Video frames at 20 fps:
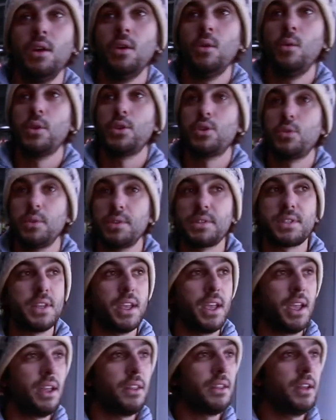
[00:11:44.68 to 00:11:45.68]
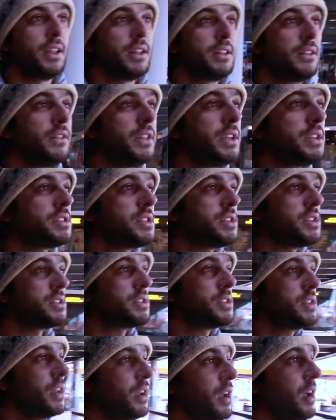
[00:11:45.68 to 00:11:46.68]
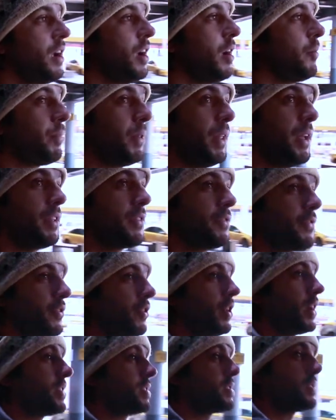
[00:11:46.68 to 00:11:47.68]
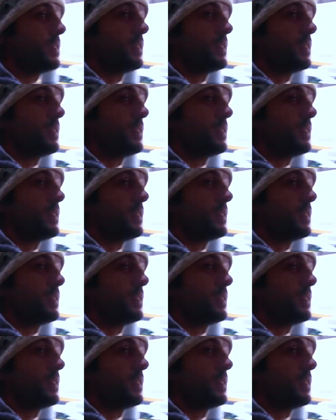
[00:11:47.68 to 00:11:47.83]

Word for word: which will say that this is a place for us.